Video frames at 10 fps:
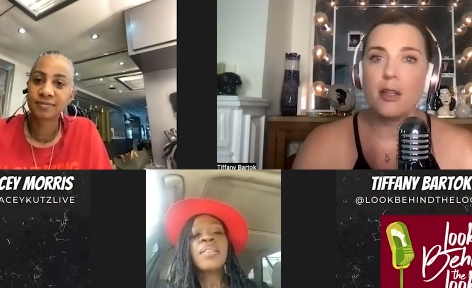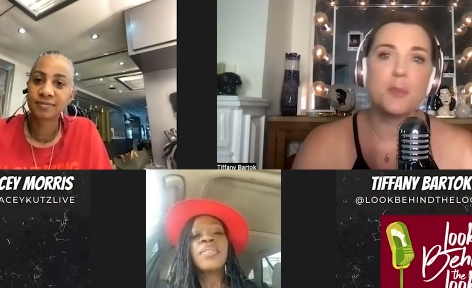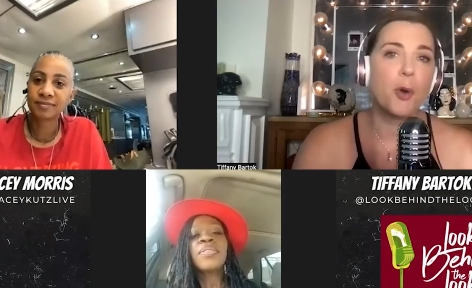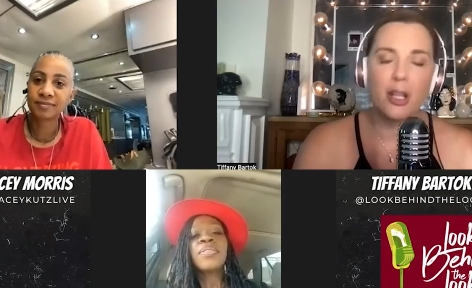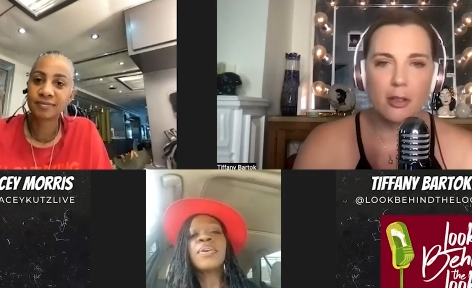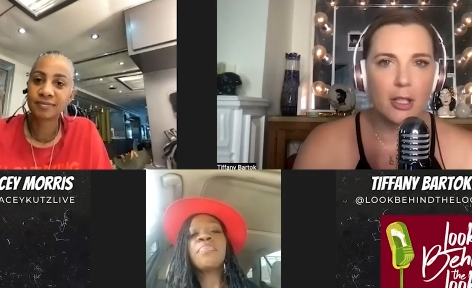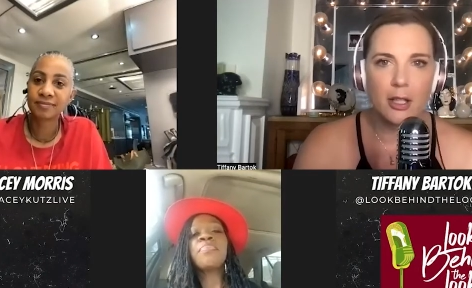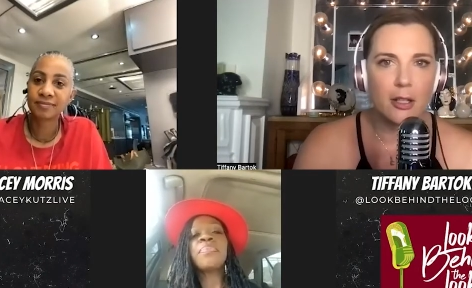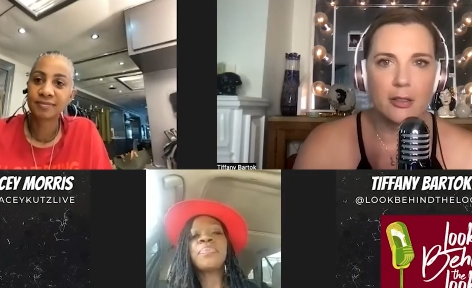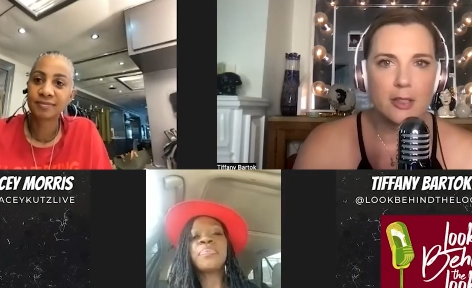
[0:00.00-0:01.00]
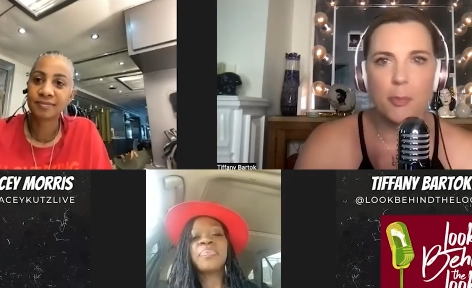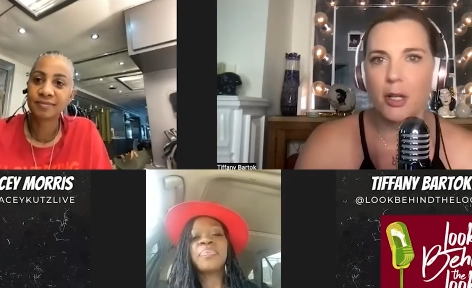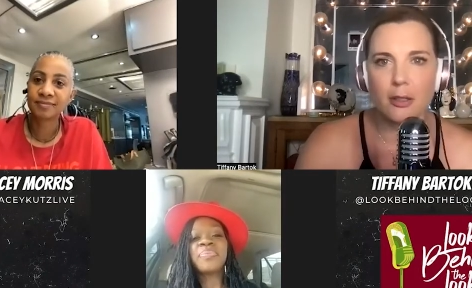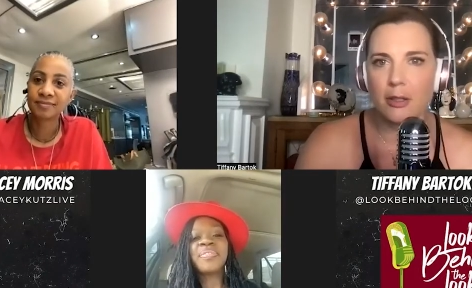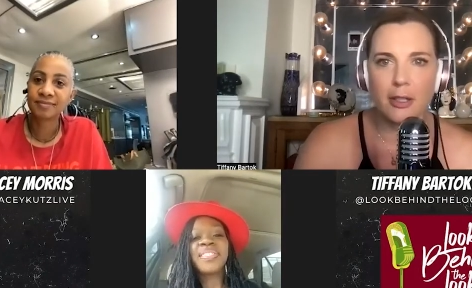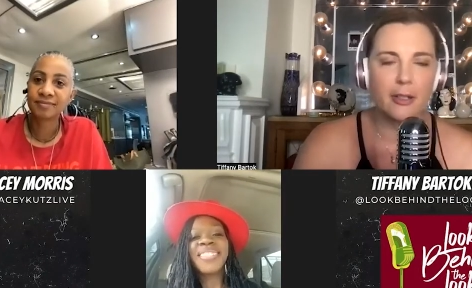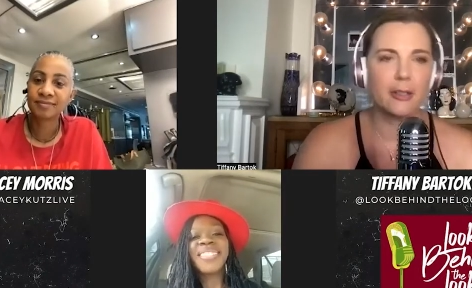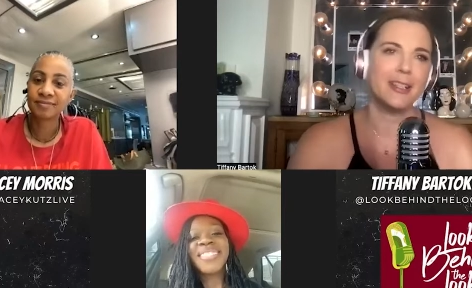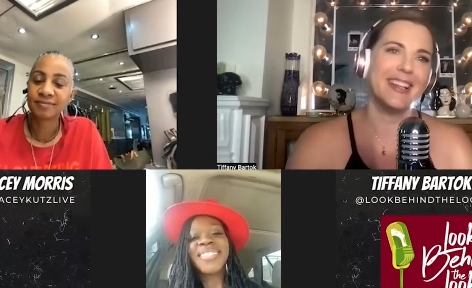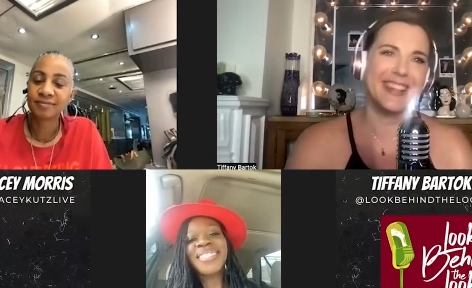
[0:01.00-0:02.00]
Speaker 1: Spoiler the- alert! Spoiler alert!
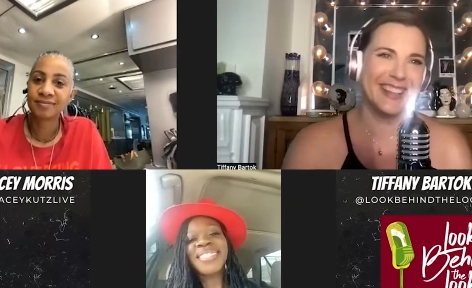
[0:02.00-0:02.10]
right.